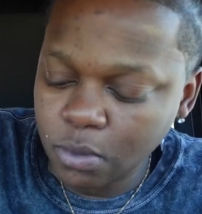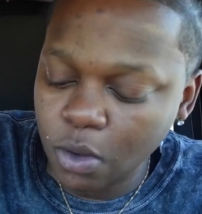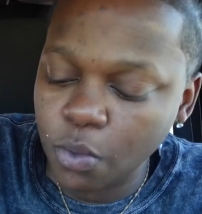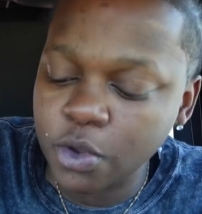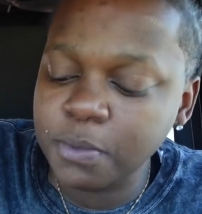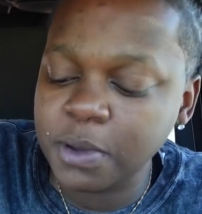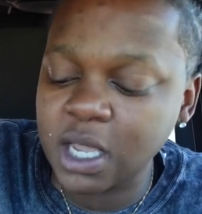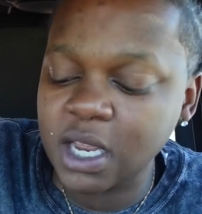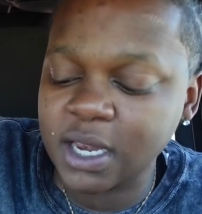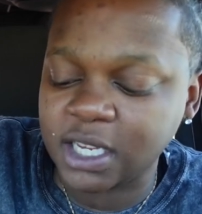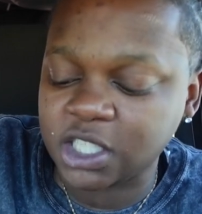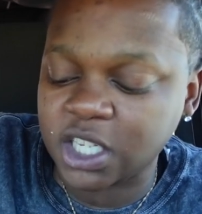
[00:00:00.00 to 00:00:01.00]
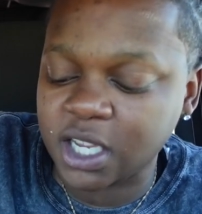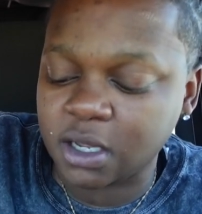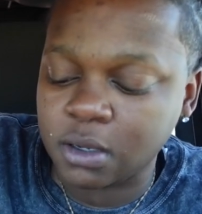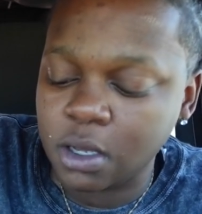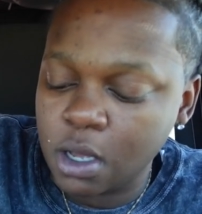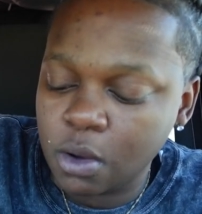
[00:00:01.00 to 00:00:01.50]
when you be eating that
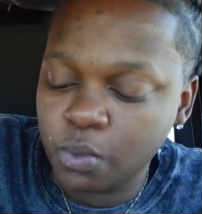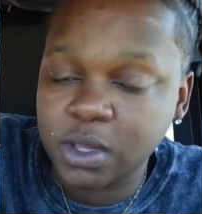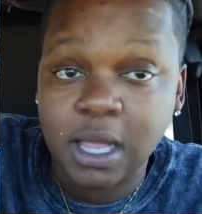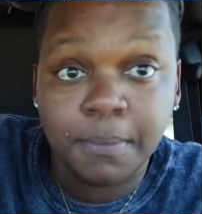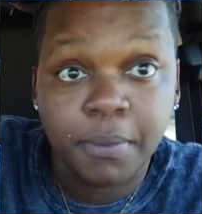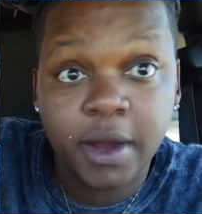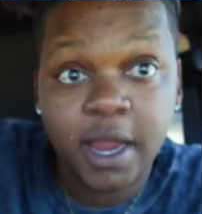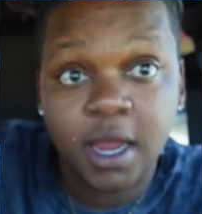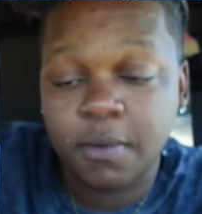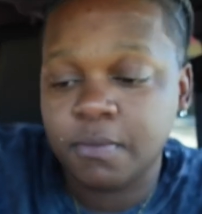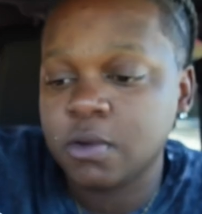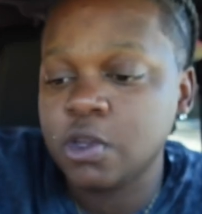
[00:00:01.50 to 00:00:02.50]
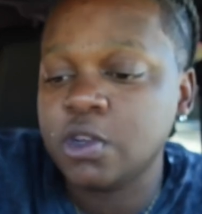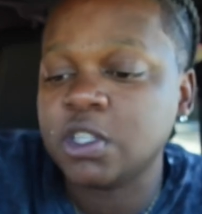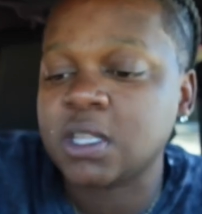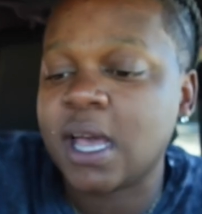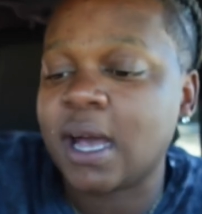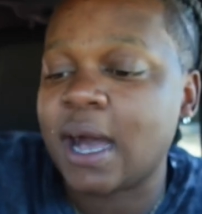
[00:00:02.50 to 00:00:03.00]
chicken with that bread, you
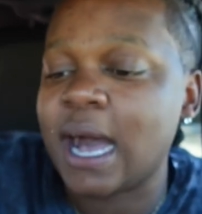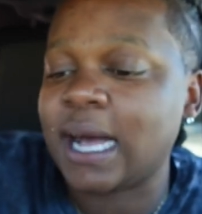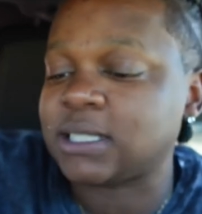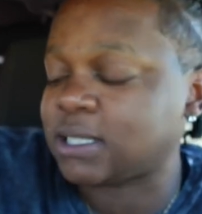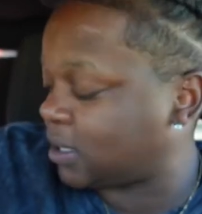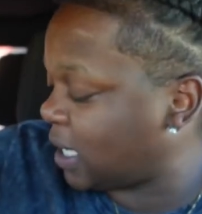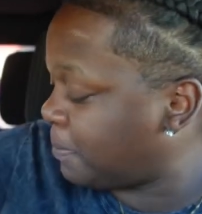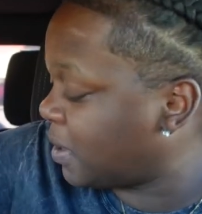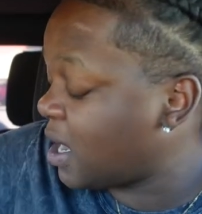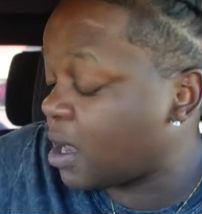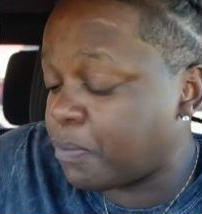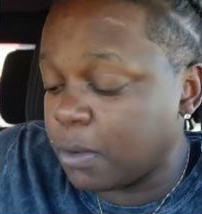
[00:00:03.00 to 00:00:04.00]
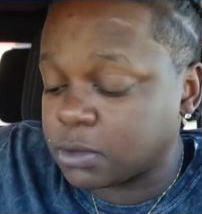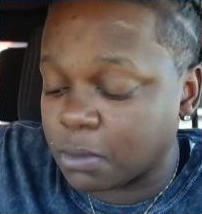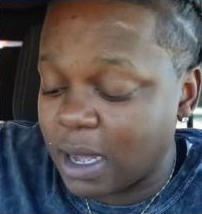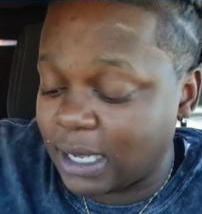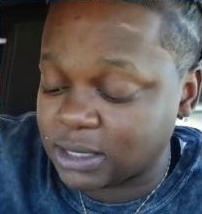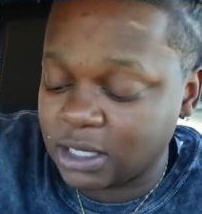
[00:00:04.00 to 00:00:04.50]
usually have hot sauce. They did put some
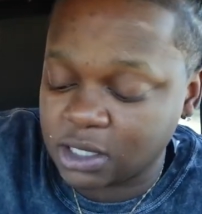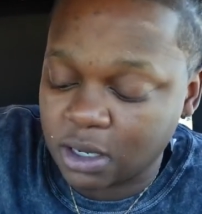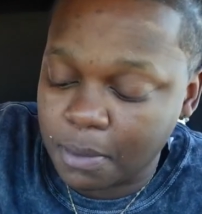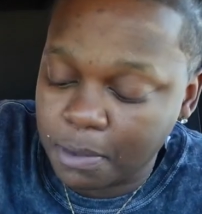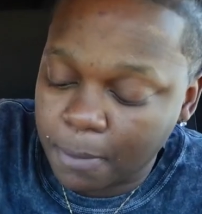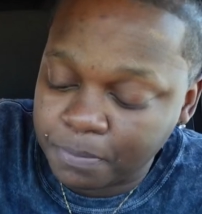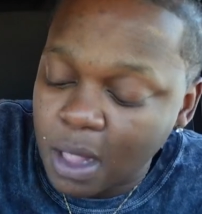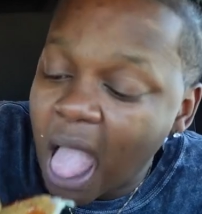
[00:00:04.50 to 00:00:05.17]
hot sauce in there, but